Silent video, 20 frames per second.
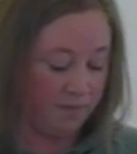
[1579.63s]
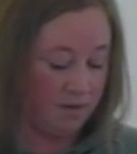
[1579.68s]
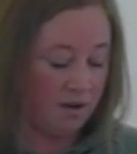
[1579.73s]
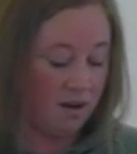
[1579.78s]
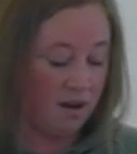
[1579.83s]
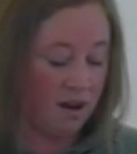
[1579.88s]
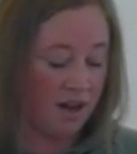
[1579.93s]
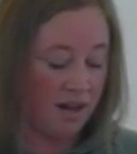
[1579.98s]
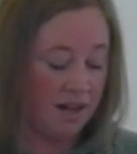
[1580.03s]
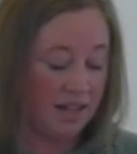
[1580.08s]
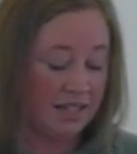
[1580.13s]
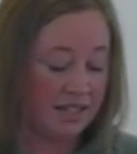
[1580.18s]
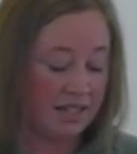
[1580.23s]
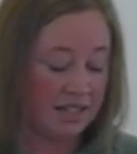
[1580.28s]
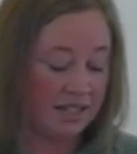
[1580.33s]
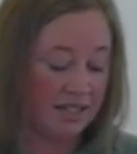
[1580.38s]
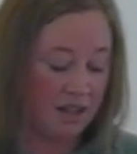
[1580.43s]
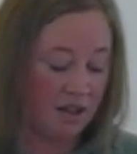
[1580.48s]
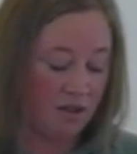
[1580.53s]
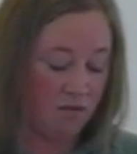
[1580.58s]
not a
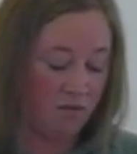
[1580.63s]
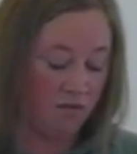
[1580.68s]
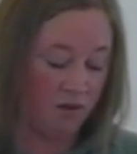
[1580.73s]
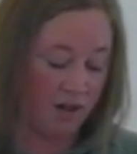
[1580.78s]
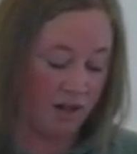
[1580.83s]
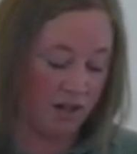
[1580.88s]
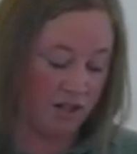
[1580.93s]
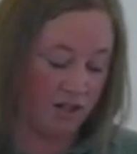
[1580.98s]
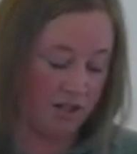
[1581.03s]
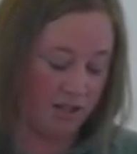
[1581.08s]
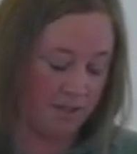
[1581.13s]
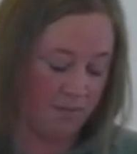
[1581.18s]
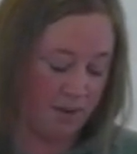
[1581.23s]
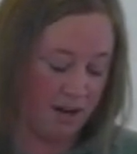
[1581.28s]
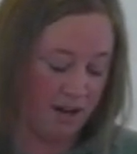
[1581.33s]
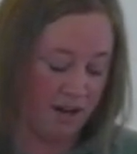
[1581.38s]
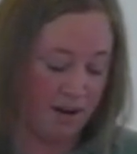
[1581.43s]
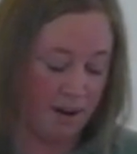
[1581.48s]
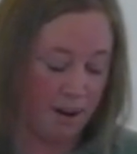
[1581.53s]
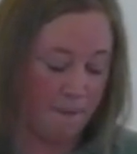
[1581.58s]
self righteous
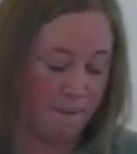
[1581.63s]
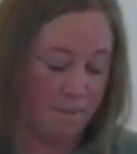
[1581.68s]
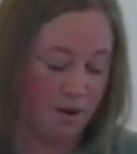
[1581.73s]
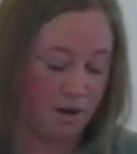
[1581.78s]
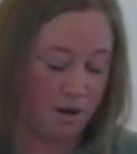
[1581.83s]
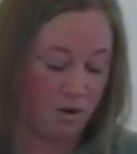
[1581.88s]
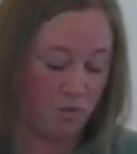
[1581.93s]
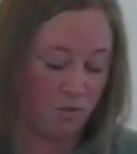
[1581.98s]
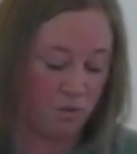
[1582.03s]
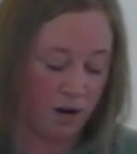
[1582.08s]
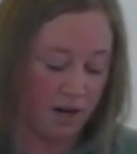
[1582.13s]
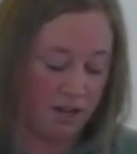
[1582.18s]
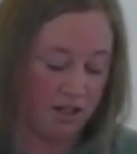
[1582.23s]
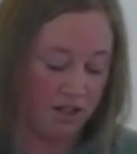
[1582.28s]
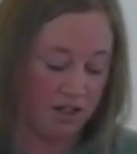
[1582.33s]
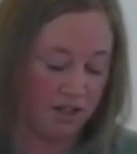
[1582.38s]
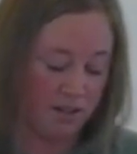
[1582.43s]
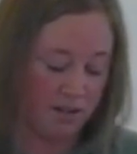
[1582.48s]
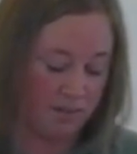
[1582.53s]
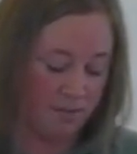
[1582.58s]
man, but a
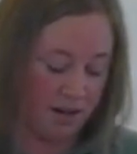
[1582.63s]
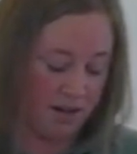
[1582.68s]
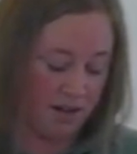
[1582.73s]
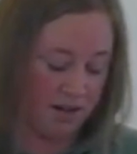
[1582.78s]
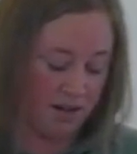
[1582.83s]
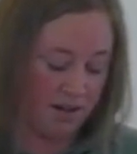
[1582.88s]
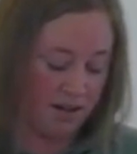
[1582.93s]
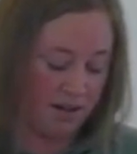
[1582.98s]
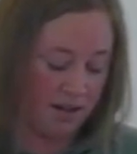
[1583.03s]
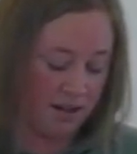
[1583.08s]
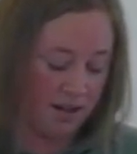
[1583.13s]
righteous man,